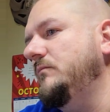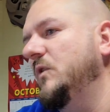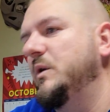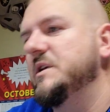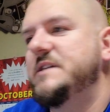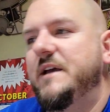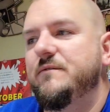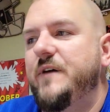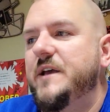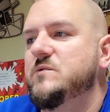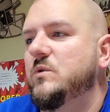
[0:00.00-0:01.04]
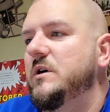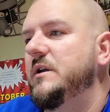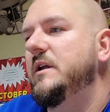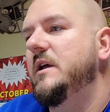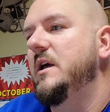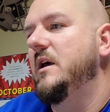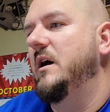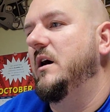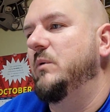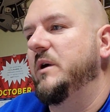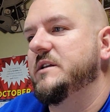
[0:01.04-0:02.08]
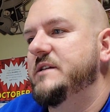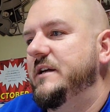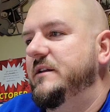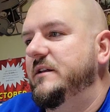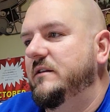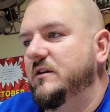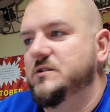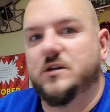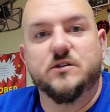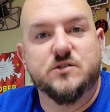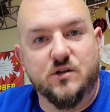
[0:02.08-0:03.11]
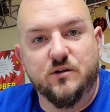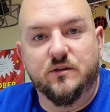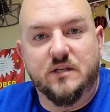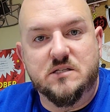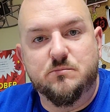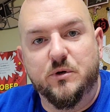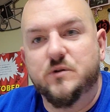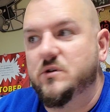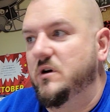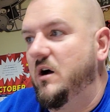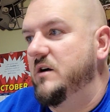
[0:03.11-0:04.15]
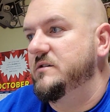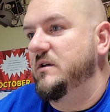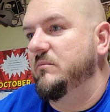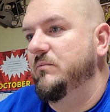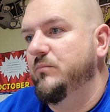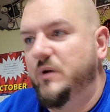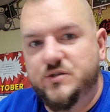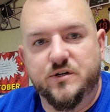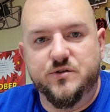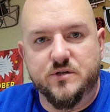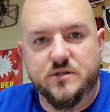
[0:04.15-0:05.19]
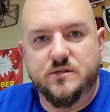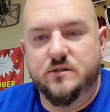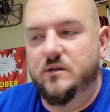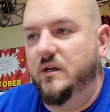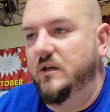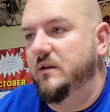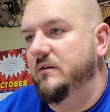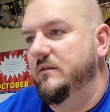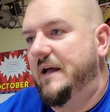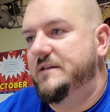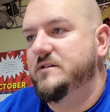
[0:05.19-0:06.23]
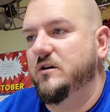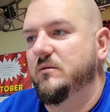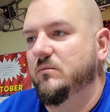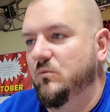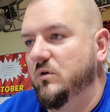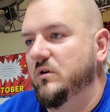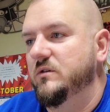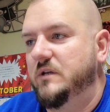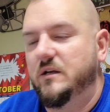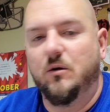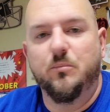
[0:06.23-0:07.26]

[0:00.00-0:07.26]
we could say in phase 1, we could say that there's a concern that these boots are causing pressure injuries, and we're going to get our